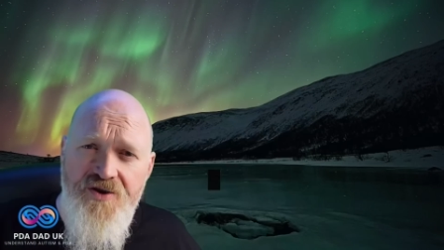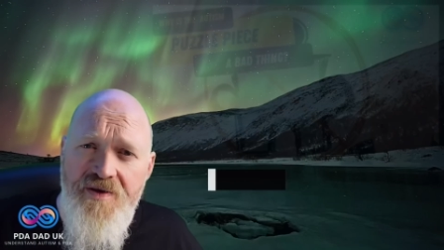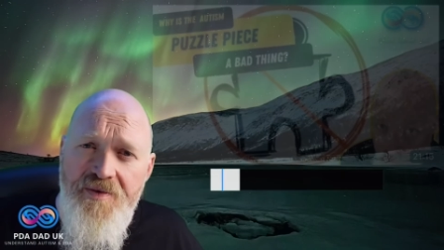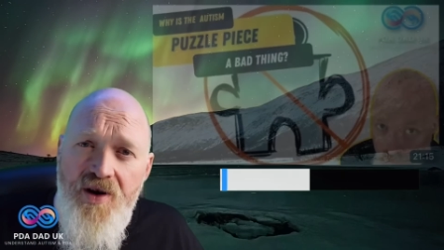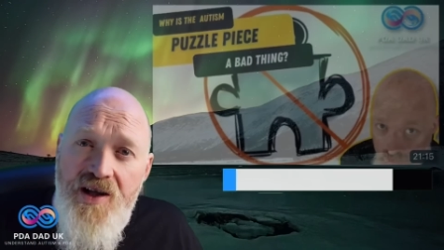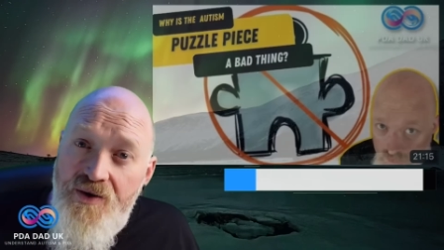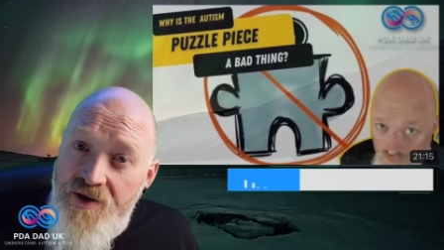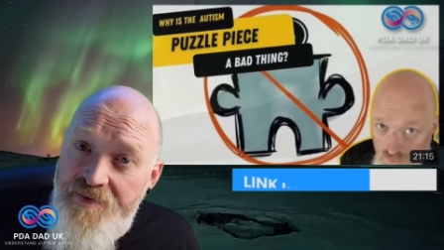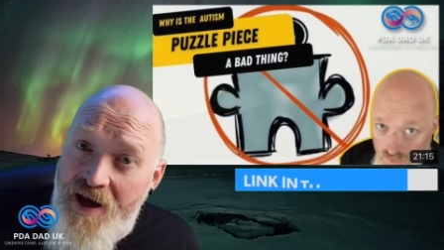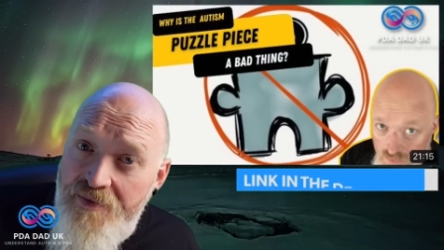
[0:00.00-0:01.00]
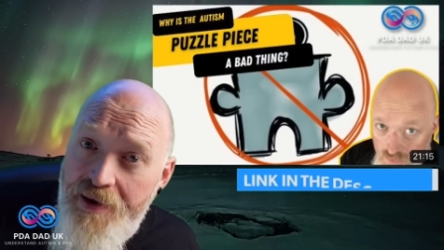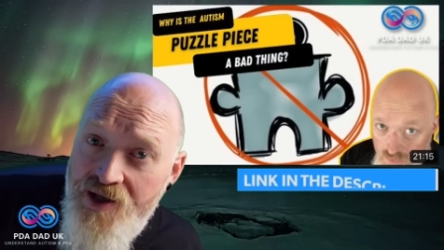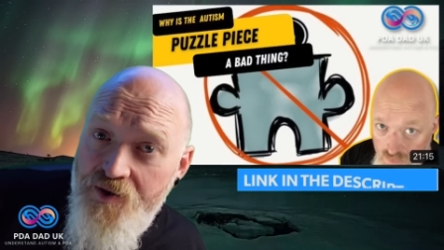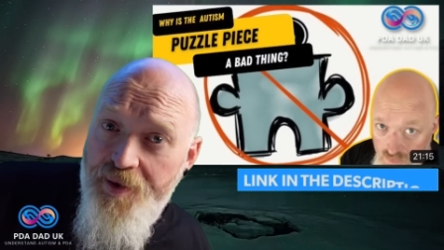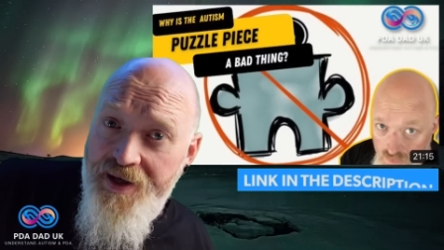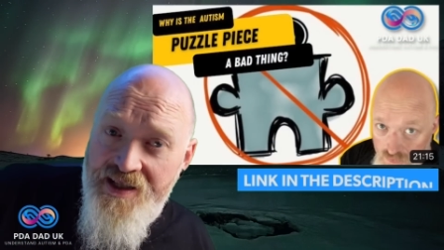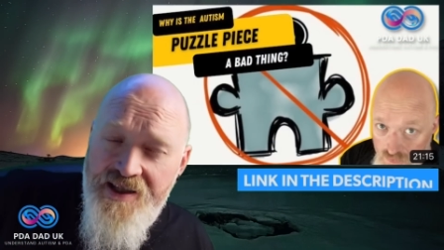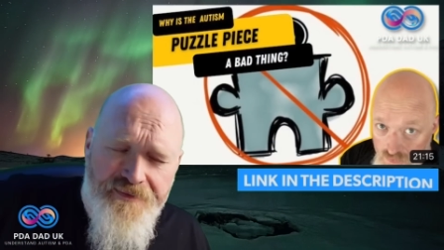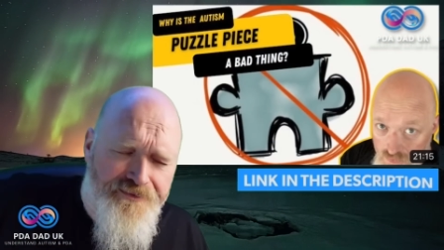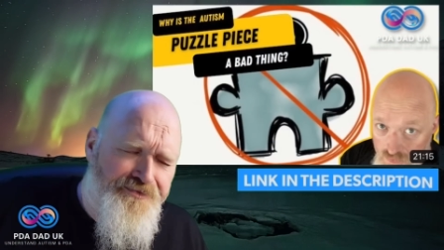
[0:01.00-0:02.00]
you remember, I talked about the puzzle
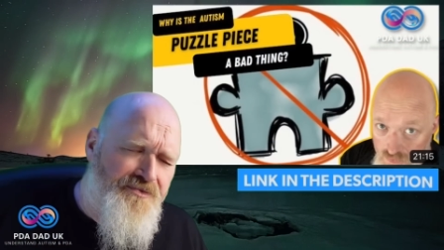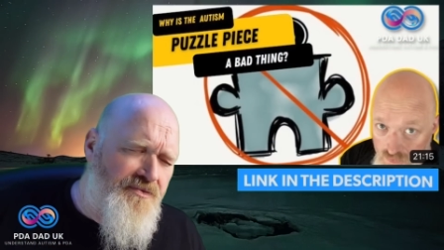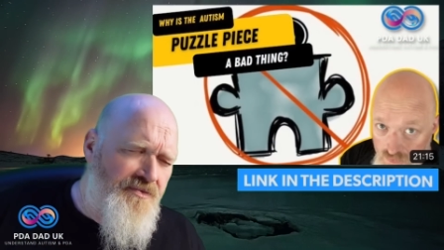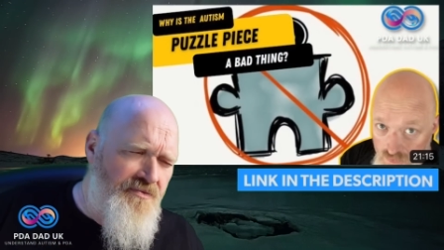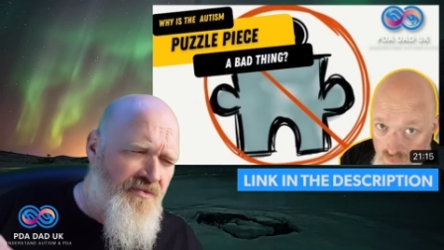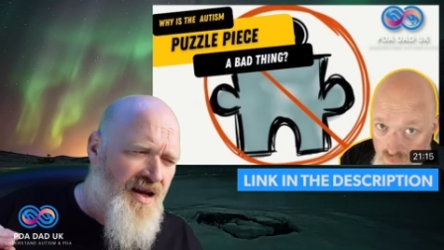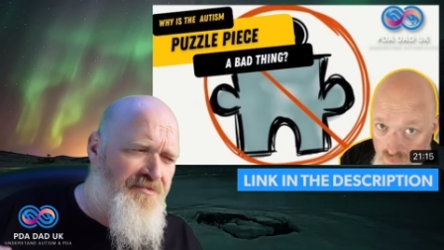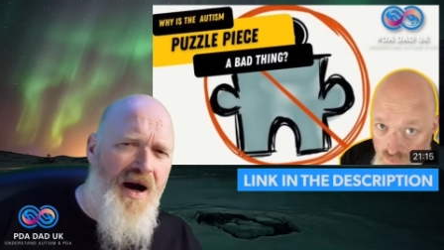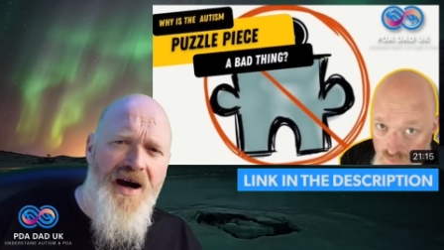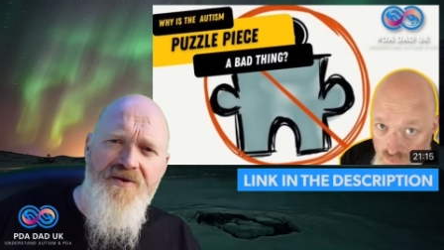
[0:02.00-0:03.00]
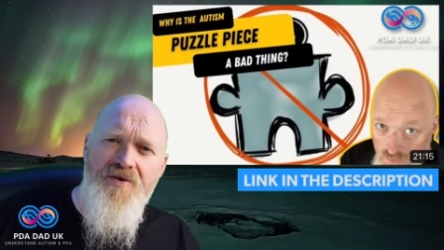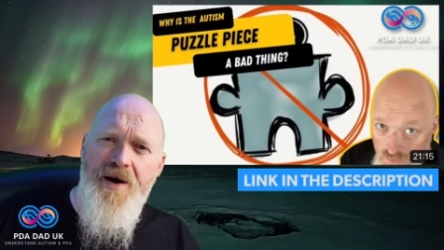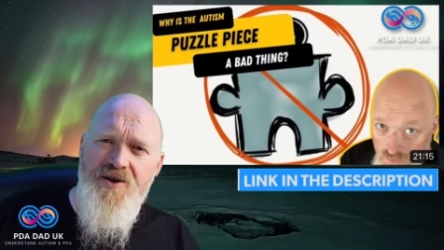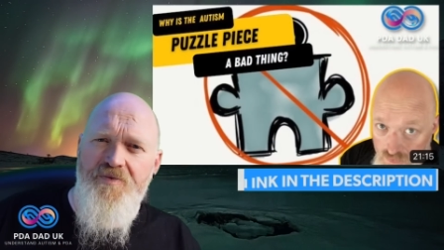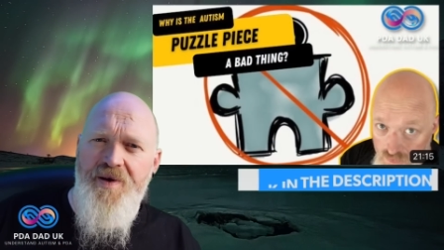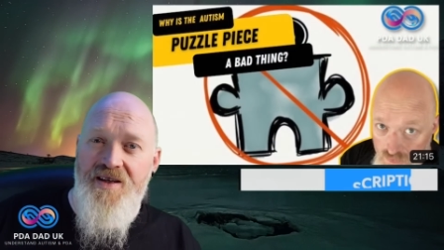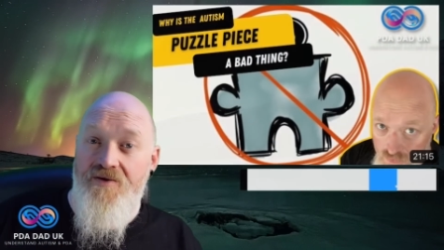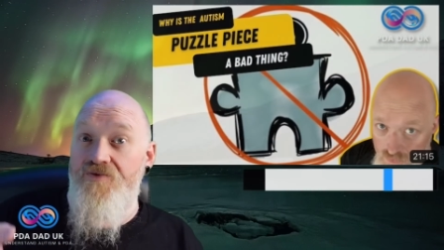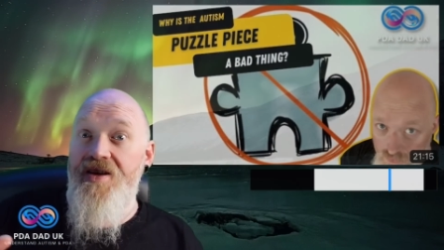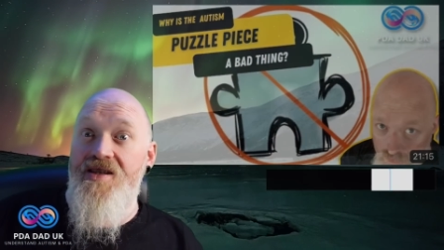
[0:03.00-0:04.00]
piece and part of the puzzle piece
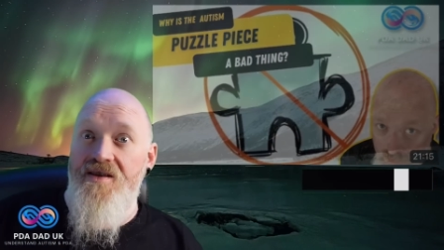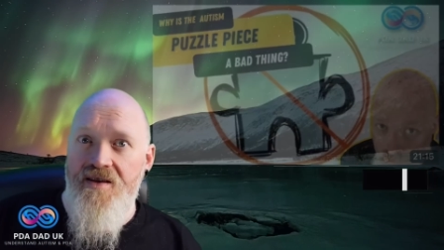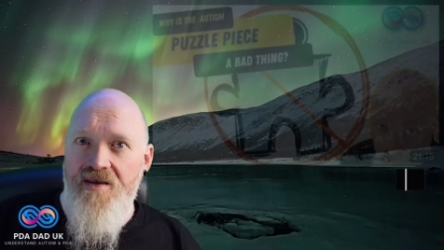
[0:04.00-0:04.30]
and the reason that